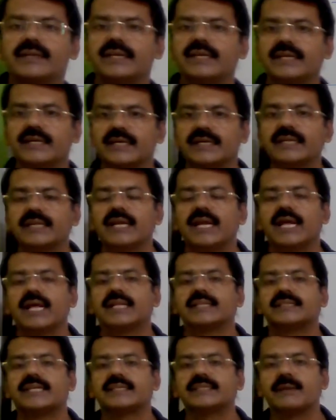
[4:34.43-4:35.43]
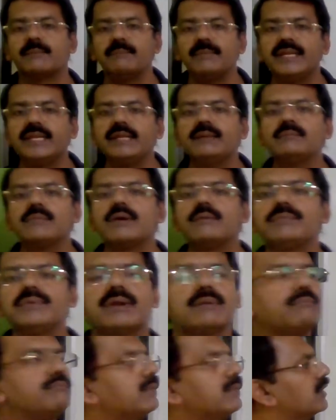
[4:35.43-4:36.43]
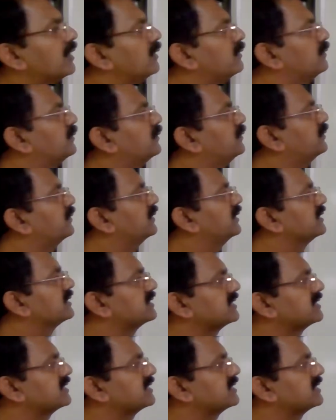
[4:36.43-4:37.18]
clear that the minimum number of